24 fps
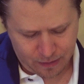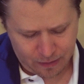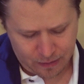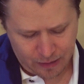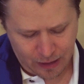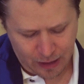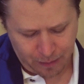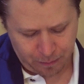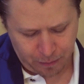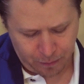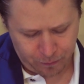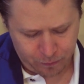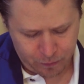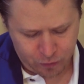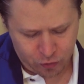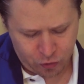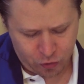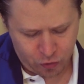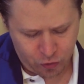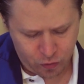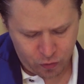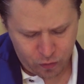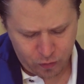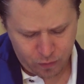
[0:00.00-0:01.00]
gap of
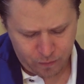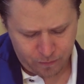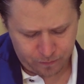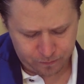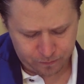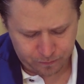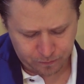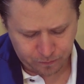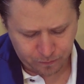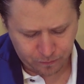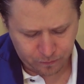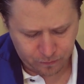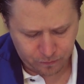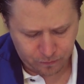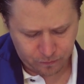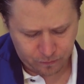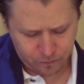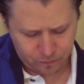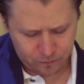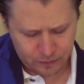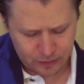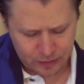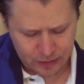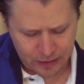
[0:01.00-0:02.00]
2,
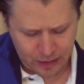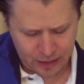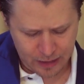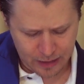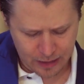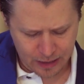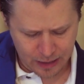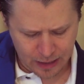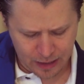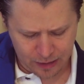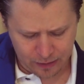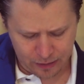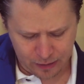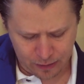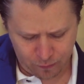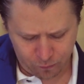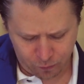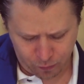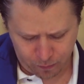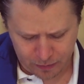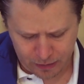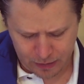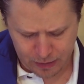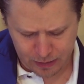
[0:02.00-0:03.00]
and then
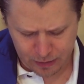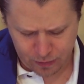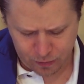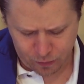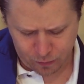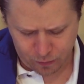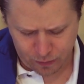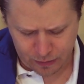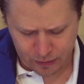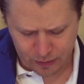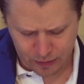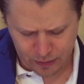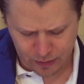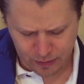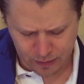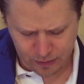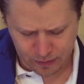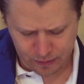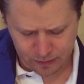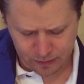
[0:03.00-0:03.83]
from here to here,